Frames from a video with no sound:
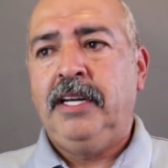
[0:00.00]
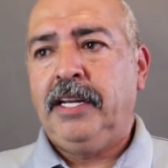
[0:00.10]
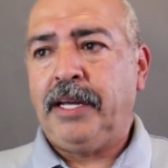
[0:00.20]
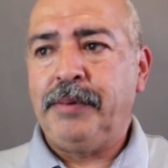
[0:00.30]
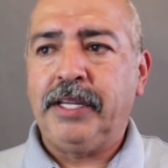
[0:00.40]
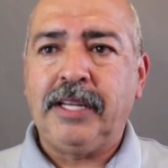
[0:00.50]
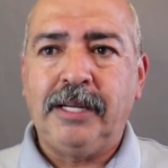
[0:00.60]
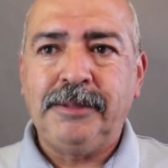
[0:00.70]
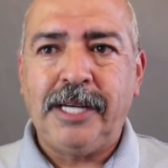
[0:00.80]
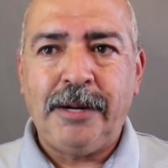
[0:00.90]
Give me a
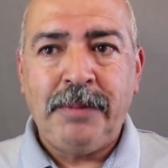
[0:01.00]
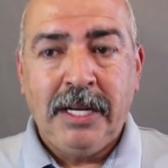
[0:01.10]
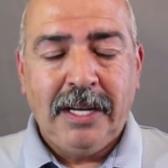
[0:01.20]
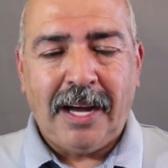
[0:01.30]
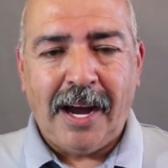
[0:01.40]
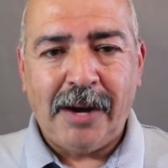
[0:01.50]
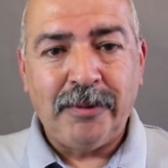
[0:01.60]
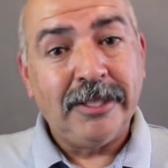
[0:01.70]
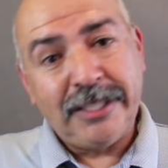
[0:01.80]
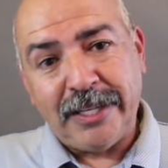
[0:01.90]
thumbs up. I
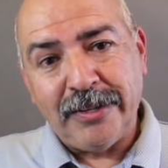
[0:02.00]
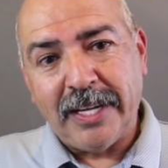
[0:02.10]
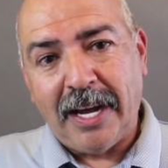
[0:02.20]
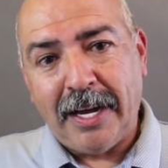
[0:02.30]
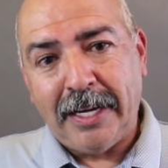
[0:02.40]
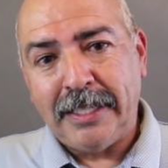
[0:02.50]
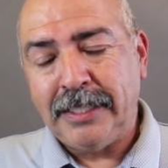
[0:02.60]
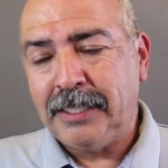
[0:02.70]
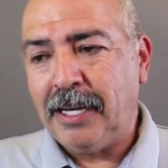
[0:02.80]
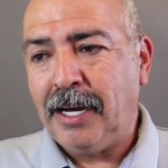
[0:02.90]
will see you
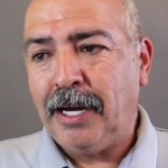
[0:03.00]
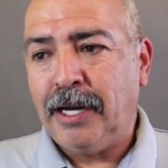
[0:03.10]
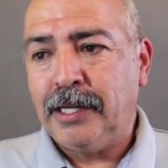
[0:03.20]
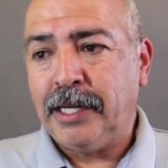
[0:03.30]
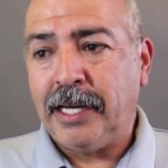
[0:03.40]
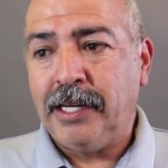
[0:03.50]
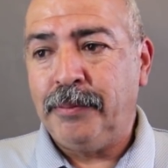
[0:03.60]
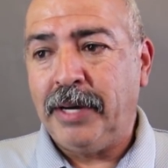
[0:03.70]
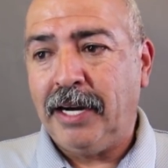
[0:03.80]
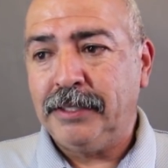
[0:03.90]
guys in
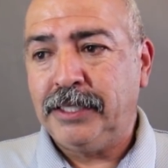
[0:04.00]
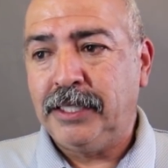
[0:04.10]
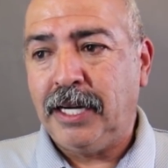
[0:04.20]
about